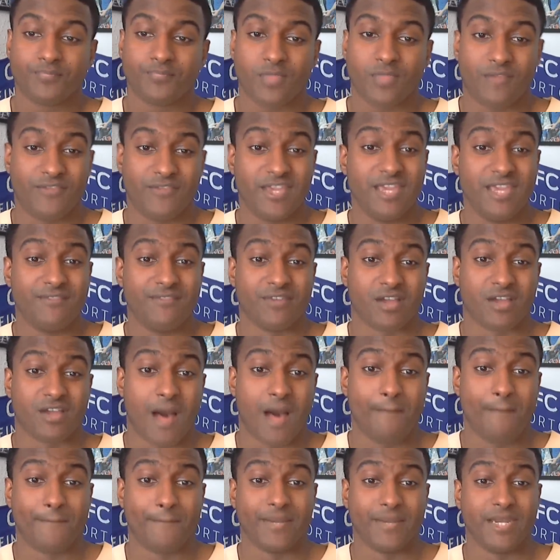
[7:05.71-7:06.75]
I think even
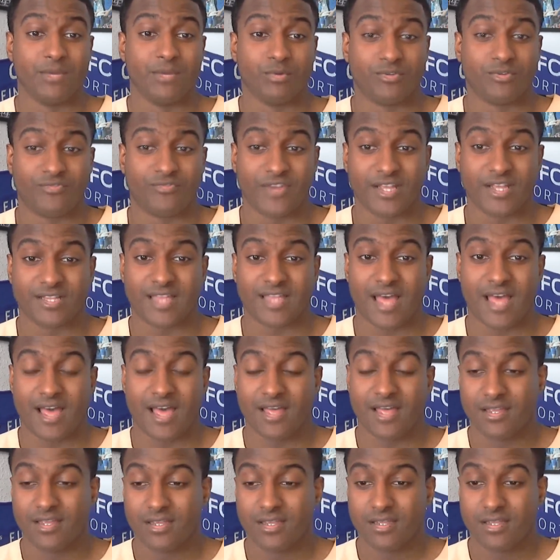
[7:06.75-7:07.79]
Kompany would think that.
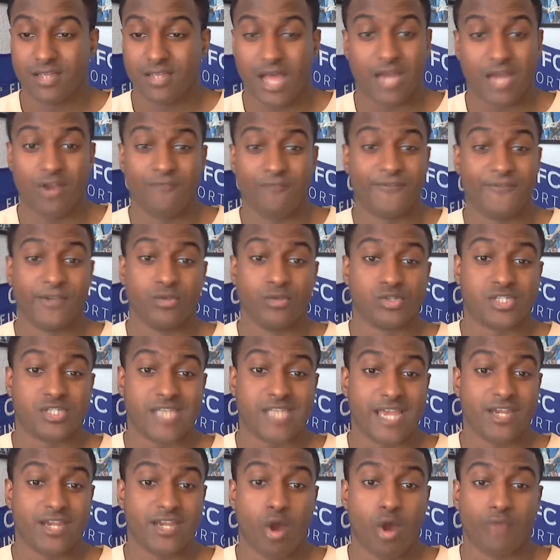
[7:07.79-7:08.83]
I don't think he'll
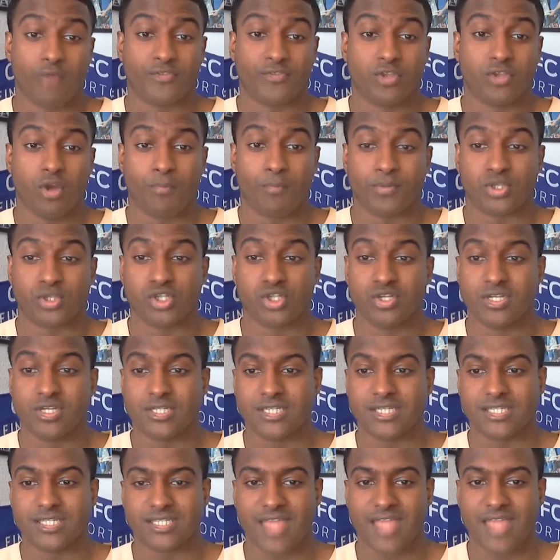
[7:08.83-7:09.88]
say no if the
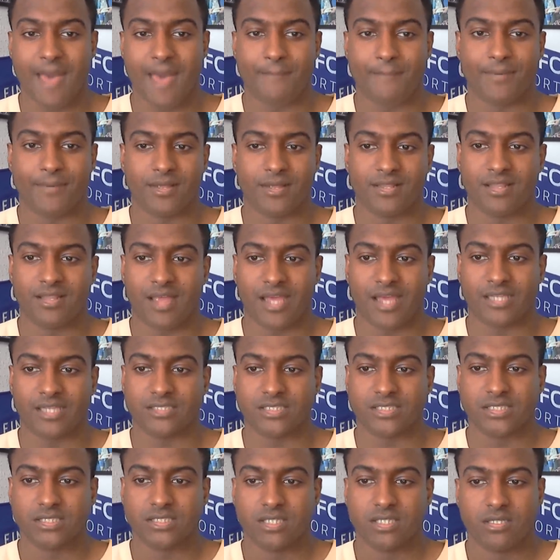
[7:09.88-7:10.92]
opportunity's there, but like,
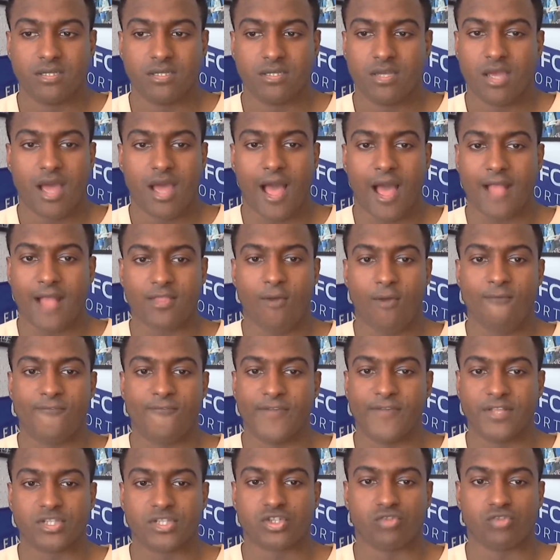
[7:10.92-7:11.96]
I don't
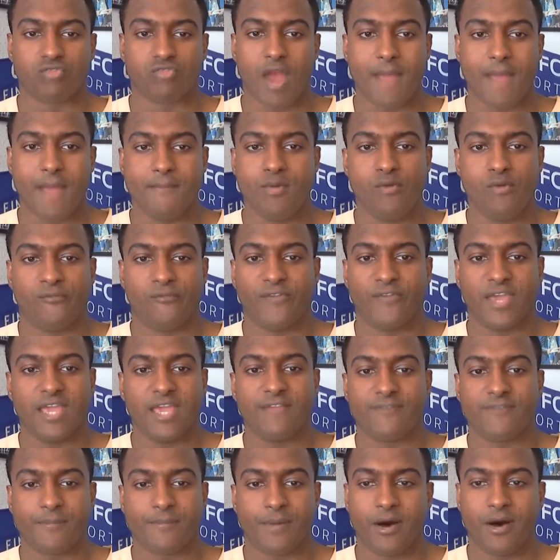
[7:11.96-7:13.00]
think it's the right move for
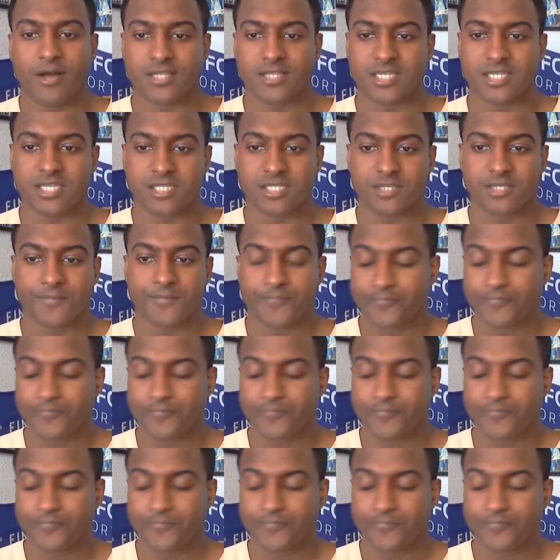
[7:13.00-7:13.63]
either parties.